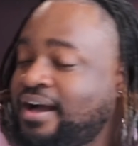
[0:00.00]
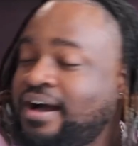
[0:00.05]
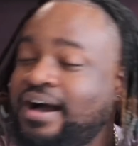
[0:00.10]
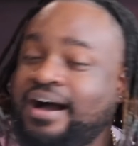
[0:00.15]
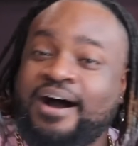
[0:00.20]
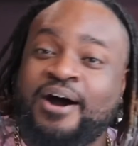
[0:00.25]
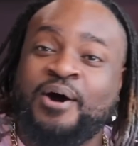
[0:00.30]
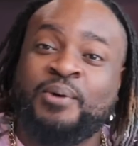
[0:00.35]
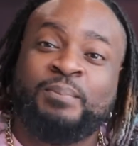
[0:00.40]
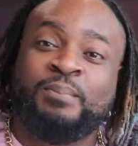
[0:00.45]

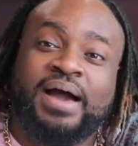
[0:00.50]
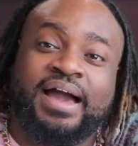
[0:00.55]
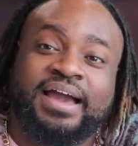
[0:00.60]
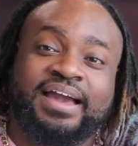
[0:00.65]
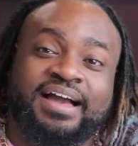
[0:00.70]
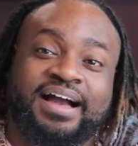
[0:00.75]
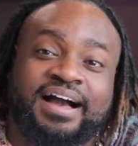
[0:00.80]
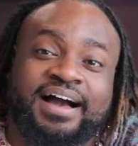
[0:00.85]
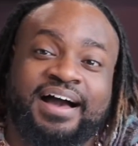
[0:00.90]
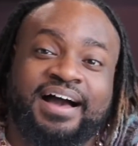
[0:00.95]
Oh
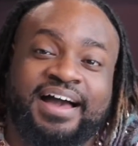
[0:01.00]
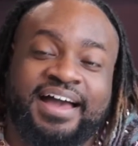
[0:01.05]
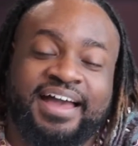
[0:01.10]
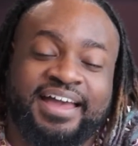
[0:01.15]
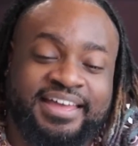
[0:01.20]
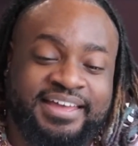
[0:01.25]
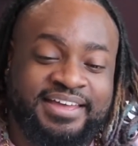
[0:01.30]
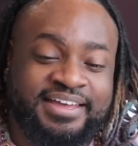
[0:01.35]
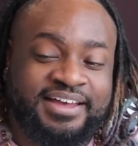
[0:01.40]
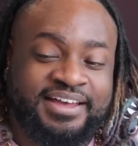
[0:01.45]
my
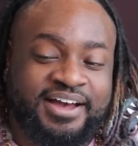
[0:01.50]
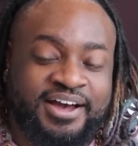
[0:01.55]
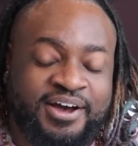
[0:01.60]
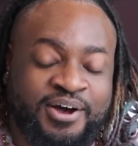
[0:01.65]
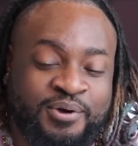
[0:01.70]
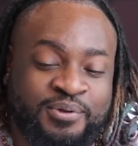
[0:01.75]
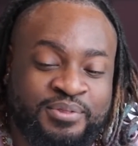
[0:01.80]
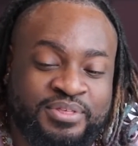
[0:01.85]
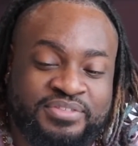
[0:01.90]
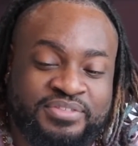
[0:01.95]
God.
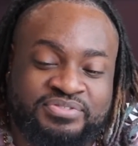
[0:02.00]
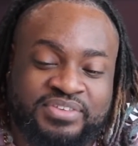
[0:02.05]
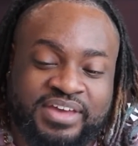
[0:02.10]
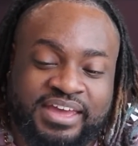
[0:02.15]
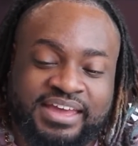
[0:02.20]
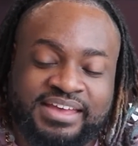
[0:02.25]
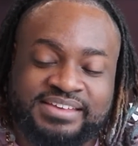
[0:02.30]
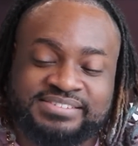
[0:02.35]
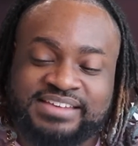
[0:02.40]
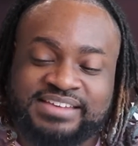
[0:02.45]
Oh, the
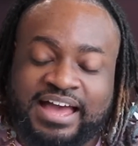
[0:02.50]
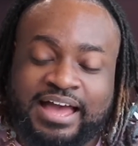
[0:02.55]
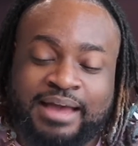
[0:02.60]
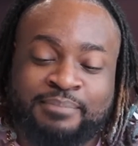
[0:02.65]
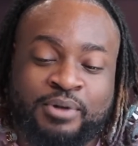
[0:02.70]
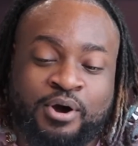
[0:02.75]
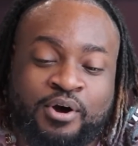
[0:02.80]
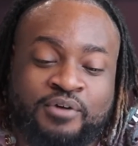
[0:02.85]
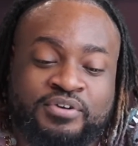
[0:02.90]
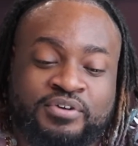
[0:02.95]
things.
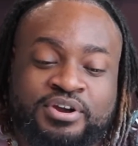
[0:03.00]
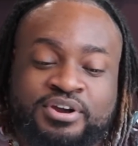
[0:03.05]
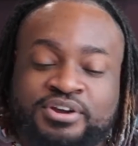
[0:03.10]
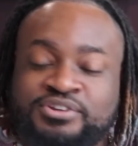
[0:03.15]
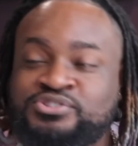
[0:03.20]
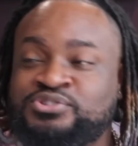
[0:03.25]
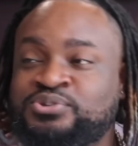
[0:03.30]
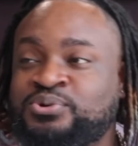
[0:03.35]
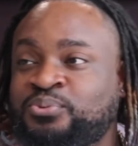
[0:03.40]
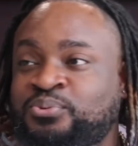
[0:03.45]
I'm over here
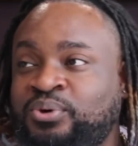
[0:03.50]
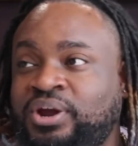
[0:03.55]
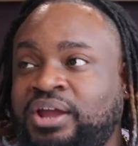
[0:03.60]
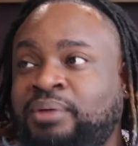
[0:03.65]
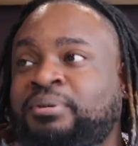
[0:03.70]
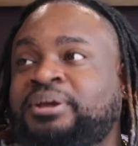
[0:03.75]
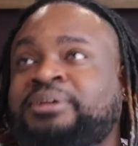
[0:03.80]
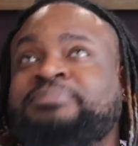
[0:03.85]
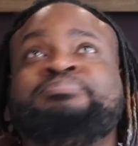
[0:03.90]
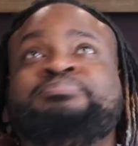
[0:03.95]

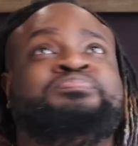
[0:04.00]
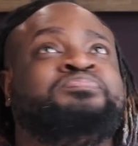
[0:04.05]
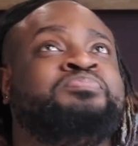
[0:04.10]
screaming.